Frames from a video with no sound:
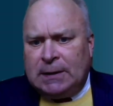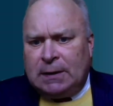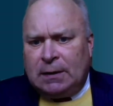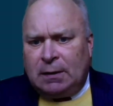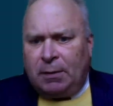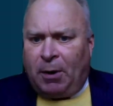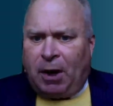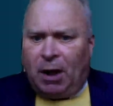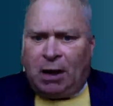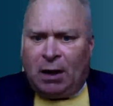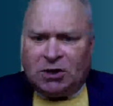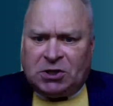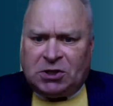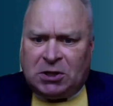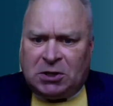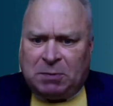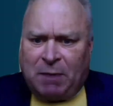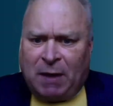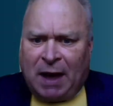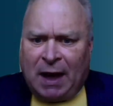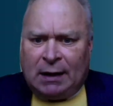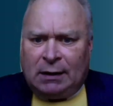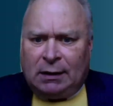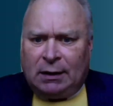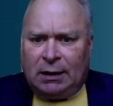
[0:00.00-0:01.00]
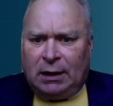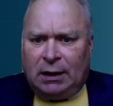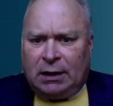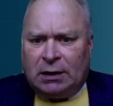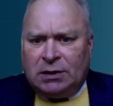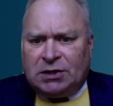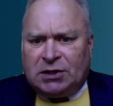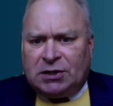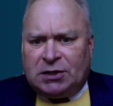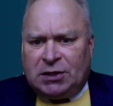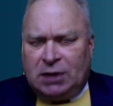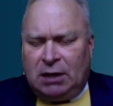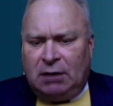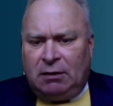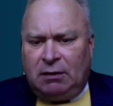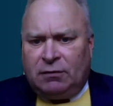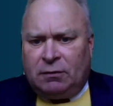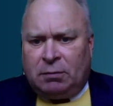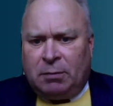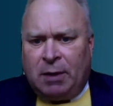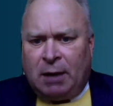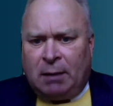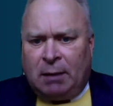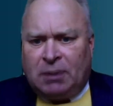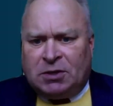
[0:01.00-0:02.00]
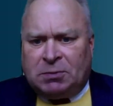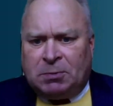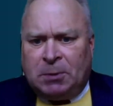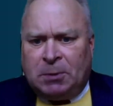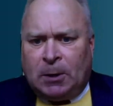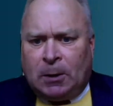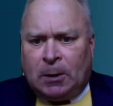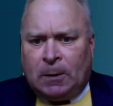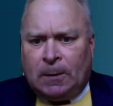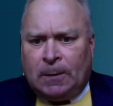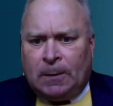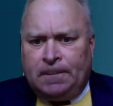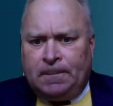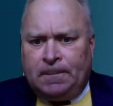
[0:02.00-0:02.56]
The policy is badly conceived, Madam Speaker.